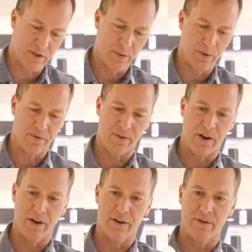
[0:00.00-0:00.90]
super
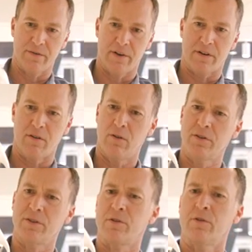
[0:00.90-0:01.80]
fine, like
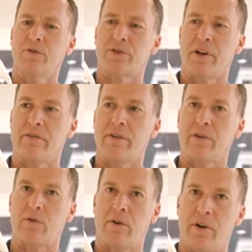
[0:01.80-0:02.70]
old school shaving
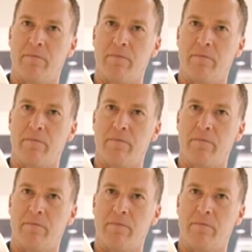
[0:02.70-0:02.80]
cream.